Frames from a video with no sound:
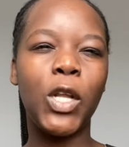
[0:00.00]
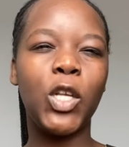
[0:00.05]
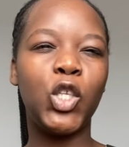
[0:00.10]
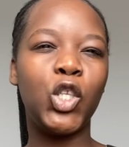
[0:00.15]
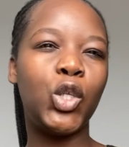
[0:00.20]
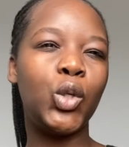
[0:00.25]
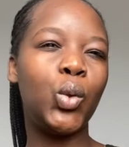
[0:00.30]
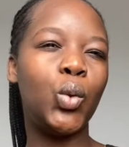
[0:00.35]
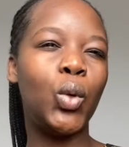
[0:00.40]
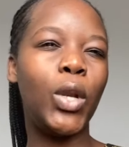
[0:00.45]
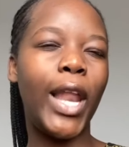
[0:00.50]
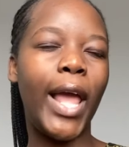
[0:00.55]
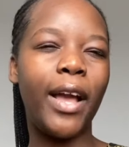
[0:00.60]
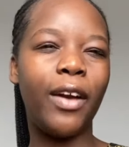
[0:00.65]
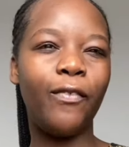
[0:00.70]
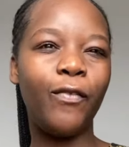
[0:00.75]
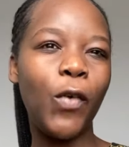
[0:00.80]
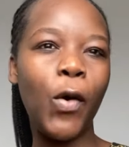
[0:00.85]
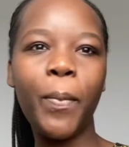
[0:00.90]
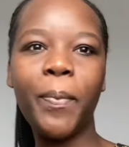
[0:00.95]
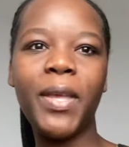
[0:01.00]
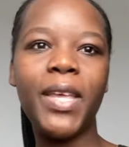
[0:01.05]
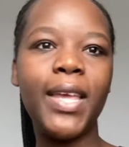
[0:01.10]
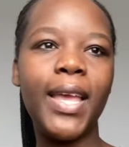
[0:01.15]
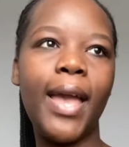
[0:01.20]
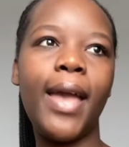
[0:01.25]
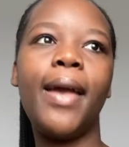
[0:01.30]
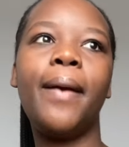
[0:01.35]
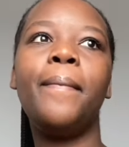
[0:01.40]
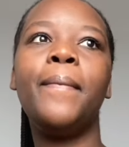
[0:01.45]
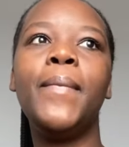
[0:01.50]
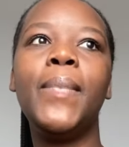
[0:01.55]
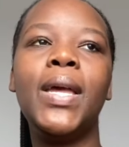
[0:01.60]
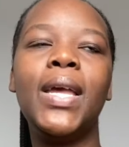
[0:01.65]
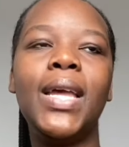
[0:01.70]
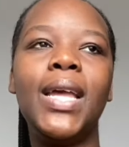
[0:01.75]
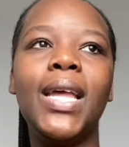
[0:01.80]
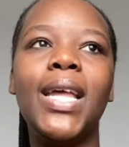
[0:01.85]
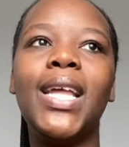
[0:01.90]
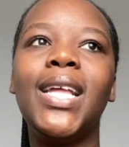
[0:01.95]
to like 4 p.m.,
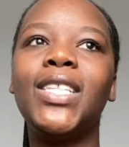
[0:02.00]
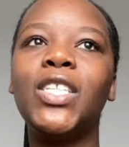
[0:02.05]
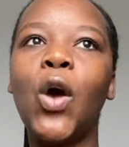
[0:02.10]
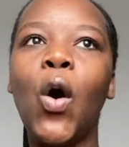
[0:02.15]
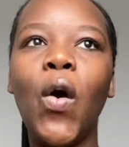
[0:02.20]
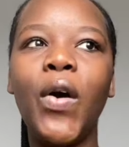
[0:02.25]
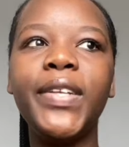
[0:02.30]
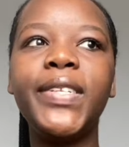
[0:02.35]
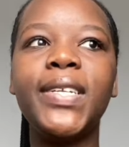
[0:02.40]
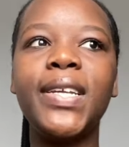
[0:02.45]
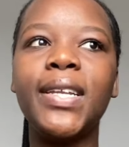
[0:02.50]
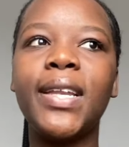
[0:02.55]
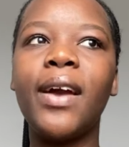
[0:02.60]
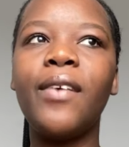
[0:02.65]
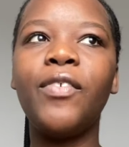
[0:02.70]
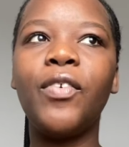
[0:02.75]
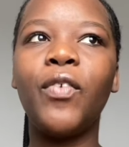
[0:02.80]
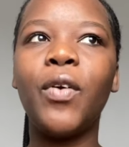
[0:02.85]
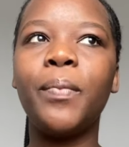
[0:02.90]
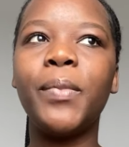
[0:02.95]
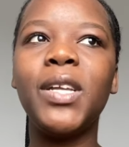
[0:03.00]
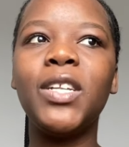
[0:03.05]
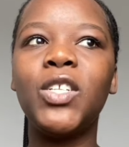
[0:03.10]
it's hot enough for me